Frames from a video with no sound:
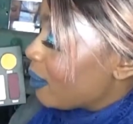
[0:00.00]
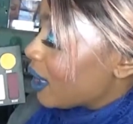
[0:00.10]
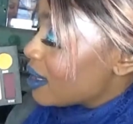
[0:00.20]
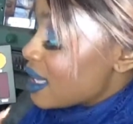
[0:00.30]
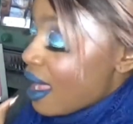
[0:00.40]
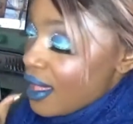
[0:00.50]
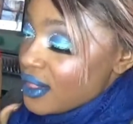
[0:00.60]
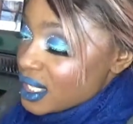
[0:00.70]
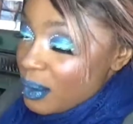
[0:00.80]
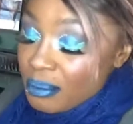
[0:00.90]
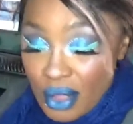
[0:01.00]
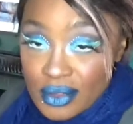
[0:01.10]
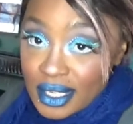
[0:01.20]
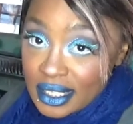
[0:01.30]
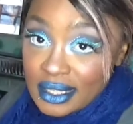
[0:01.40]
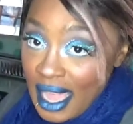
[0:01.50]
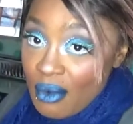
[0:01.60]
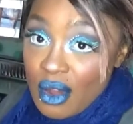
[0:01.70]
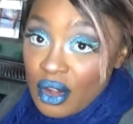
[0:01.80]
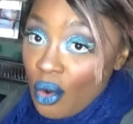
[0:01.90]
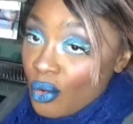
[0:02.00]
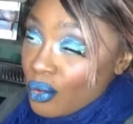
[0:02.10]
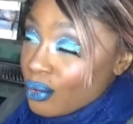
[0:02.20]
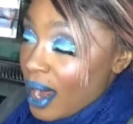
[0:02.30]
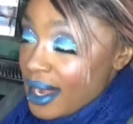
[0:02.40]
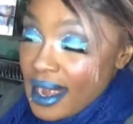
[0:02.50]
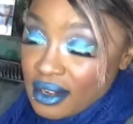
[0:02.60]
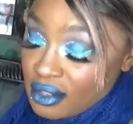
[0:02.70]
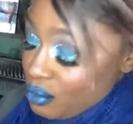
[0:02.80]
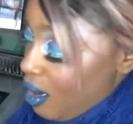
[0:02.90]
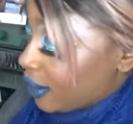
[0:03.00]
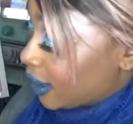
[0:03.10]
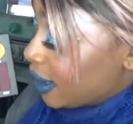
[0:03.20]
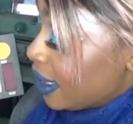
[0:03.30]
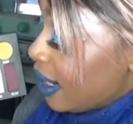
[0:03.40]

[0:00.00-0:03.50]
because this one blows that one right out of the water.